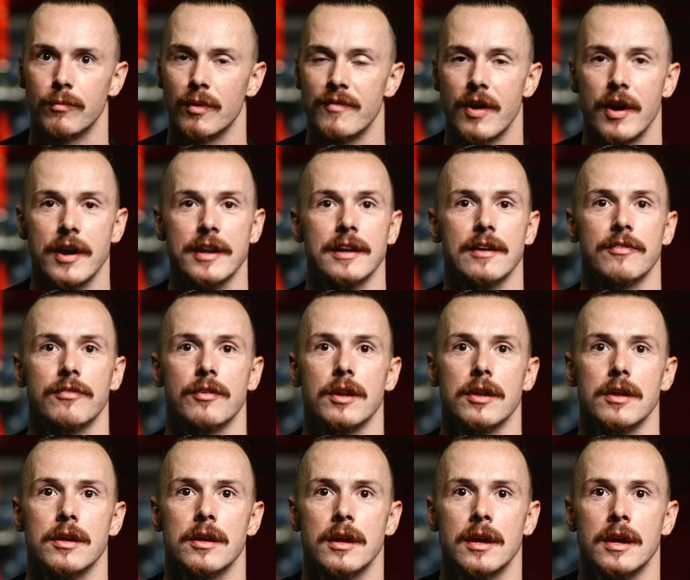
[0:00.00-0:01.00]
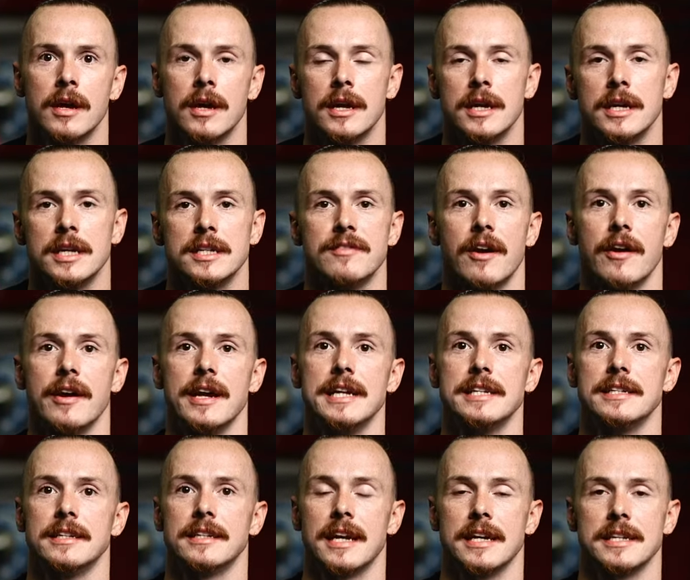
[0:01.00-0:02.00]
We're very different. It's very
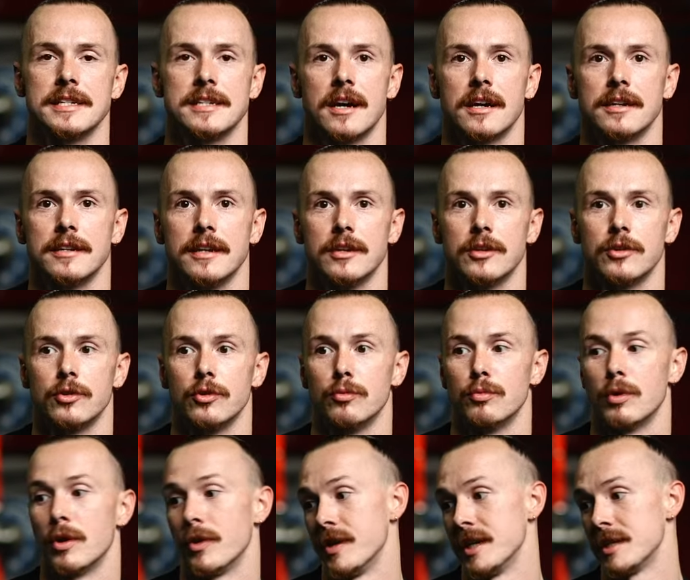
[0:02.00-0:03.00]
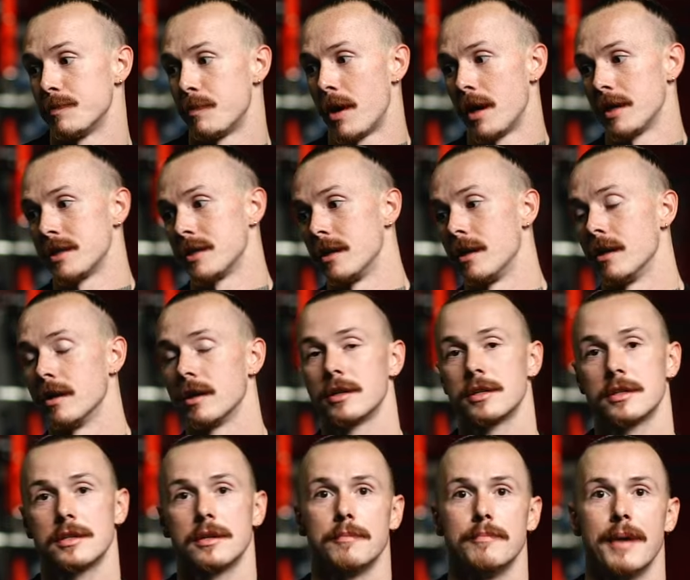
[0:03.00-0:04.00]
easy to get sucked into, well, this person
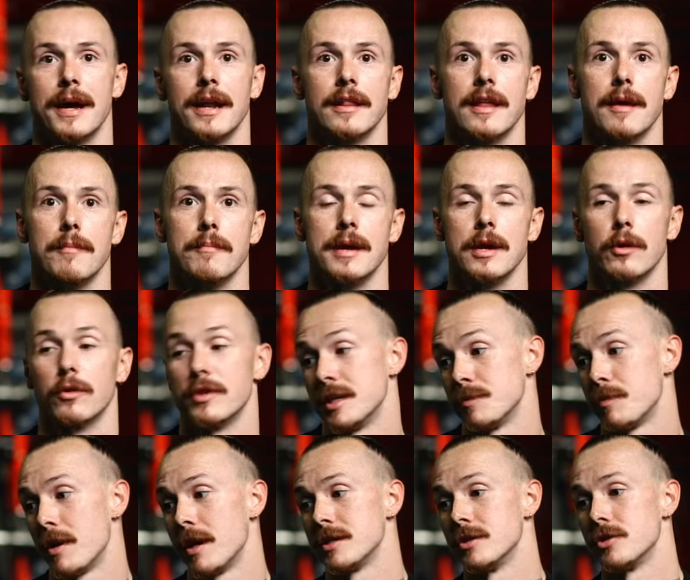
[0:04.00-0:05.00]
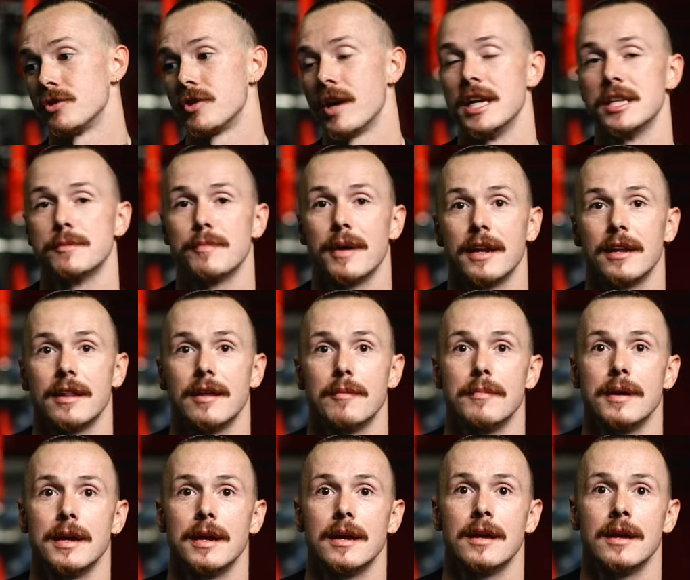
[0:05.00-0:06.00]
looks better than me or this person trains better
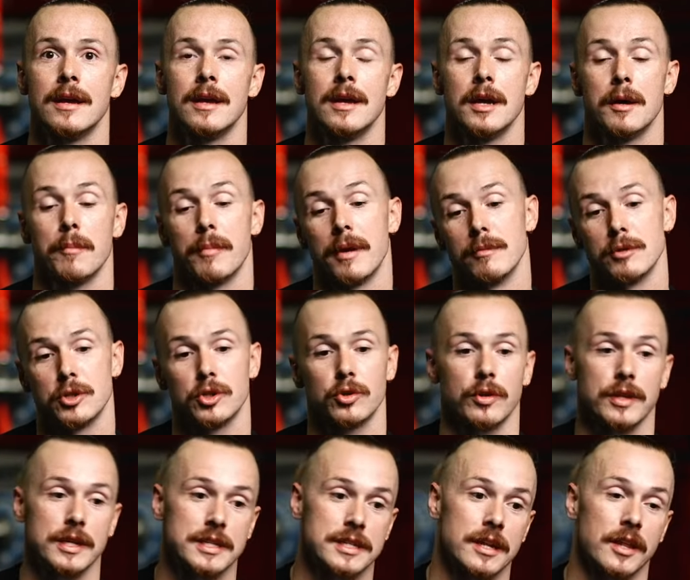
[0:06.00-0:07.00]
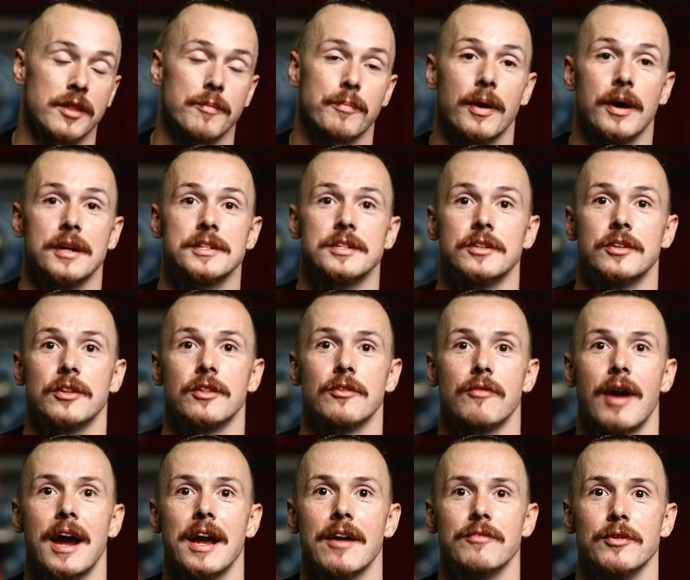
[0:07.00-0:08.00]
than me, but I'm sure there's another person to
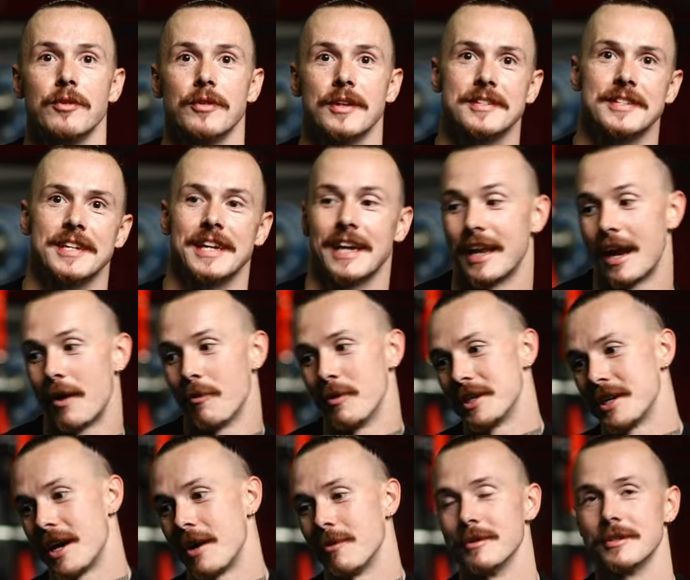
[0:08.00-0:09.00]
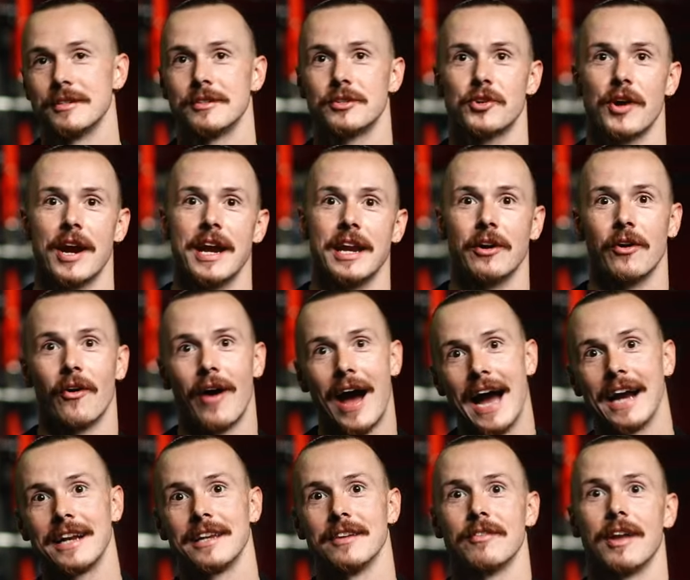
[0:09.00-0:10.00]
the right of you that's thinking, I wish I was training or
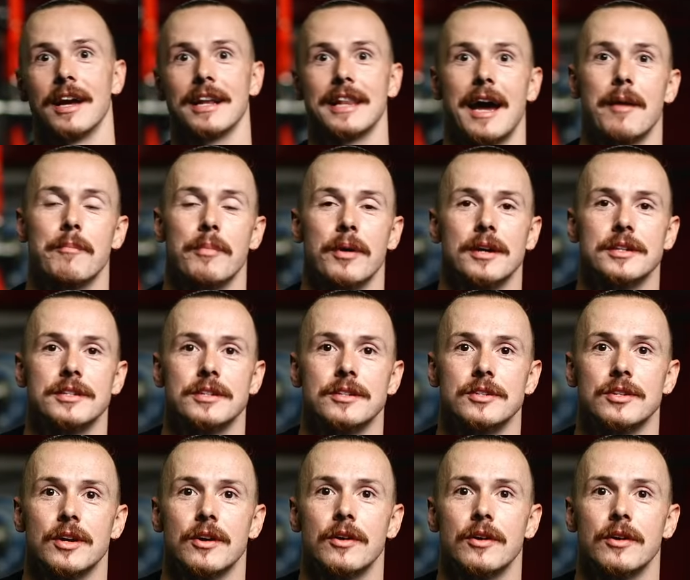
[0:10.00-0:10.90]
active like that person.